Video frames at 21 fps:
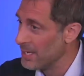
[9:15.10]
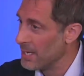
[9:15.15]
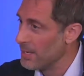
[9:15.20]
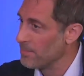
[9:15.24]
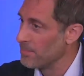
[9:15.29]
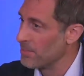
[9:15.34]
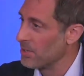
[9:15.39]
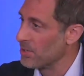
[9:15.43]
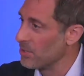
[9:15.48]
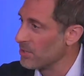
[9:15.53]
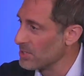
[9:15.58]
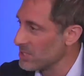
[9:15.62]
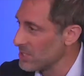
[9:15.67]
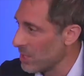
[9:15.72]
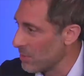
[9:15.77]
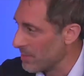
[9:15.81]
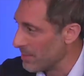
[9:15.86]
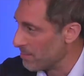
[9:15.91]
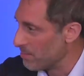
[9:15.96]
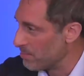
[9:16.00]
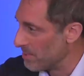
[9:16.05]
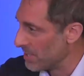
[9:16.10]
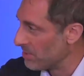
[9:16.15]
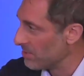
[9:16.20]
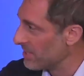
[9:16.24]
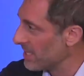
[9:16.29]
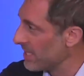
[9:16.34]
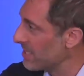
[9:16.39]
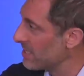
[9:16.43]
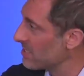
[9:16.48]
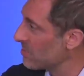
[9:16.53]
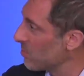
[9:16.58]
but also in
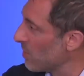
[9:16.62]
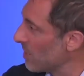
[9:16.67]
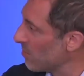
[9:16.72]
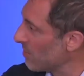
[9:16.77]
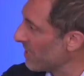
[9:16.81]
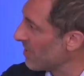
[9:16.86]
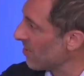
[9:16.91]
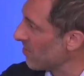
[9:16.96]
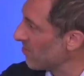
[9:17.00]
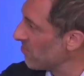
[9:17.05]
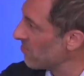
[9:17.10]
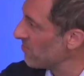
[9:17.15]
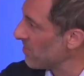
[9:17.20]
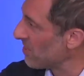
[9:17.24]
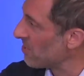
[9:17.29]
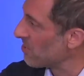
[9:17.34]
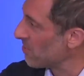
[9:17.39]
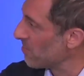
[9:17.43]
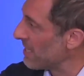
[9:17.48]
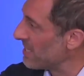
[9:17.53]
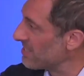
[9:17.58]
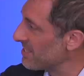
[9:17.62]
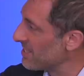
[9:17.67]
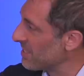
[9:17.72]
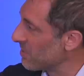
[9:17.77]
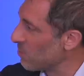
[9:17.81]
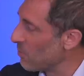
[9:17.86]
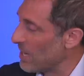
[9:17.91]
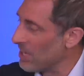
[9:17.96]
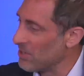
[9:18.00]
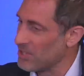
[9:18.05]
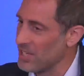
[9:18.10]
buildings where we are fundamentally
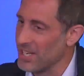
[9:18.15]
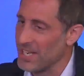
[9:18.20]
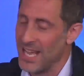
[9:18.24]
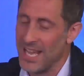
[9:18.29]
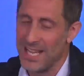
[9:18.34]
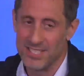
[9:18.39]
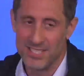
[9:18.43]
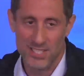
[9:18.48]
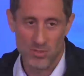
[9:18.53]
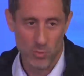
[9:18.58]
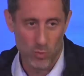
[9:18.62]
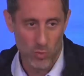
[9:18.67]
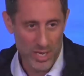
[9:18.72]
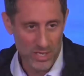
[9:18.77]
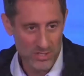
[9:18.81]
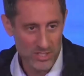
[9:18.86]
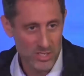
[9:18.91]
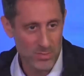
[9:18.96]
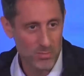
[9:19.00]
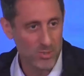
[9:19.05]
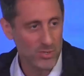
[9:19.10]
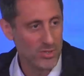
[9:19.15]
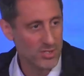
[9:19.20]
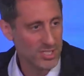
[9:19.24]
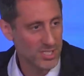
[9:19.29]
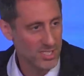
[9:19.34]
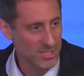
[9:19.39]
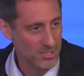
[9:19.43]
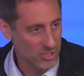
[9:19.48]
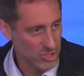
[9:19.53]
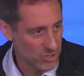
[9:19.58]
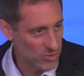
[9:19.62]
well connected, well supported,
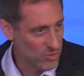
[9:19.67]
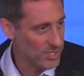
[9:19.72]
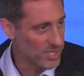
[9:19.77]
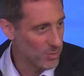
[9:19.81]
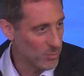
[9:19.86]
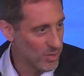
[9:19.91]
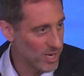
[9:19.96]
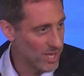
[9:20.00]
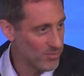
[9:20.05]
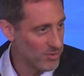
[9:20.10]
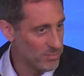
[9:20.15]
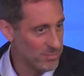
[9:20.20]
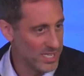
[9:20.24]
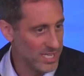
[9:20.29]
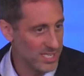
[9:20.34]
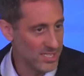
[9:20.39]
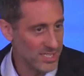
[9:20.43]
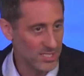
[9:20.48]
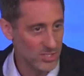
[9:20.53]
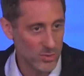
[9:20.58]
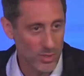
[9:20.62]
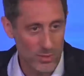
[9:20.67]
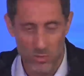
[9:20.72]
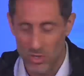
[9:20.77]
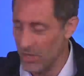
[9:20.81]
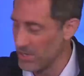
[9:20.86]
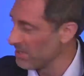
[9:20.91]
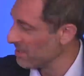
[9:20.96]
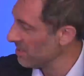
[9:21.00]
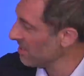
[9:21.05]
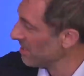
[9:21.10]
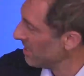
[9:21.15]
and joining whatever meetings we
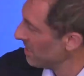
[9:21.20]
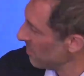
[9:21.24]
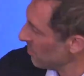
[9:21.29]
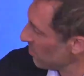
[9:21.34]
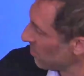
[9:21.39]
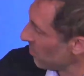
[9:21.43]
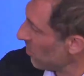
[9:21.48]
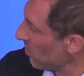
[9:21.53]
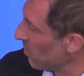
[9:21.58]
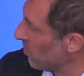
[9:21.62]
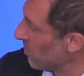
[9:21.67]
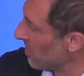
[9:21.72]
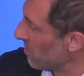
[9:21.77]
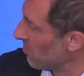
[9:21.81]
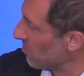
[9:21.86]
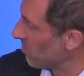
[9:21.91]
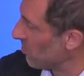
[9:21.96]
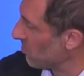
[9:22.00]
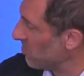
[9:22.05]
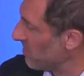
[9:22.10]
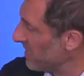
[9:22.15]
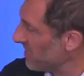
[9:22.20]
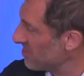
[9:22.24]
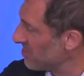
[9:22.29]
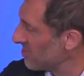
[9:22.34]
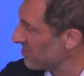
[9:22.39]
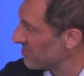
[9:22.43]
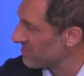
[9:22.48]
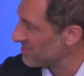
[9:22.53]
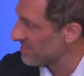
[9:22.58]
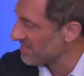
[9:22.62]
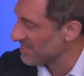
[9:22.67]
want, with all the wonderful
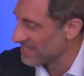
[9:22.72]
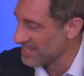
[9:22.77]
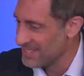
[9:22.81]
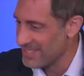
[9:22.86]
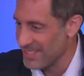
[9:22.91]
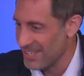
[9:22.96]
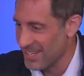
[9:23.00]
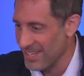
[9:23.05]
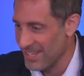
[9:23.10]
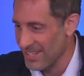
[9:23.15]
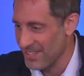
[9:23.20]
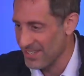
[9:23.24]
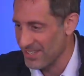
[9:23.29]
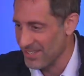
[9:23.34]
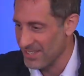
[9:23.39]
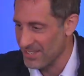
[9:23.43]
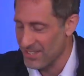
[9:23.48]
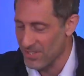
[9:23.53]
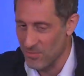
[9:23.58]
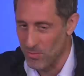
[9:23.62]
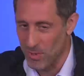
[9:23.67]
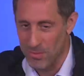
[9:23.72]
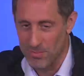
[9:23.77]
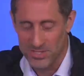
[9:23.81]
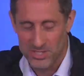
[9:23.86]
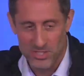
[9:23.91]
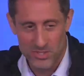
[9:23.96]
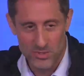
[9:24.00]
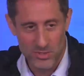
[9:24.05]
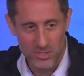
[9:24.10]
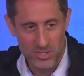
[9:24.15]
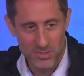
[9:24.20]
features that Robert's
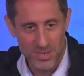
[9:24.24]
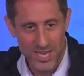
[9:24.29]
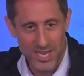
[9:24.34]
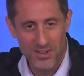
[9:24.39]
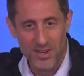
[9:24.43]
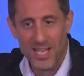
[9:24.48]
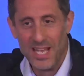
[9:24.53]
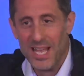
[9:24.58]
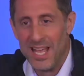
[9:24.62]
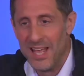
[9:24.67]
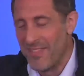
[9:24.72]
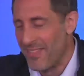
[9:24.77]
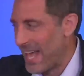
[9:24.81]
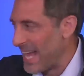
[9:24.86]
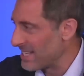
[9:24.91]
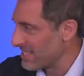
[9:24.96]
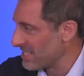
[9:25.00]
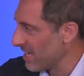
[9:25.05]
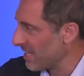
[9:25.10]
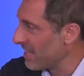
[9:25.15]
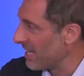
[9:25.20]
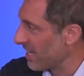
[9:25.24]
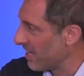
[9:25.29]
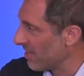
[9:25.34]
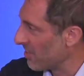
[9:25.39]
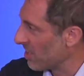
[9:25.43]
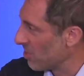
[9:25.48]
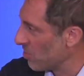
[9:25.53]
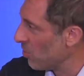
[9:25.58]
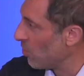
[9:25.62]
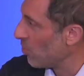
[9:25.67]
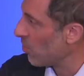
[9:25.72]
talked about. That's, I think, at the
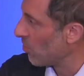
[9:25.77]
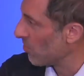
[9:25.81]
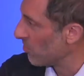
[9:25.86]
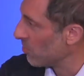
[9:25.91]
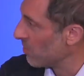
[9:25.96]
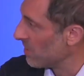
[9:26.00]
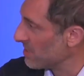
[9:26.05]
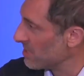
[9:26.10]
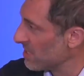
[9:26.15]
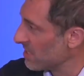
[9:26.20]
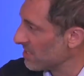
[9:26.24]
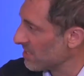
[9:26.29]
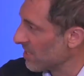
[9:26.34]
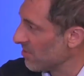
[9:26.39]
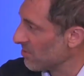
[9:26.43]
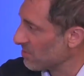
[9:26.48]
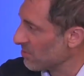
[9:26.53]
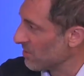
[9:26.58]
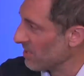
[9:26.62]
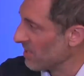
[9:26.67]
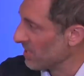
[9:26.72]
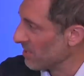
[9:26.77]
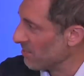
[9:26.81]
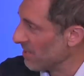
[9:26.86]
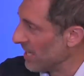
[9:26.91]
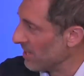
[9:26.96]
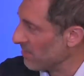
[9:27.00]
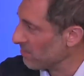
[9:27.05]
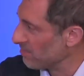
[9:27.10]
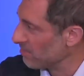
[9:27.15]
core of what Cisco is really about.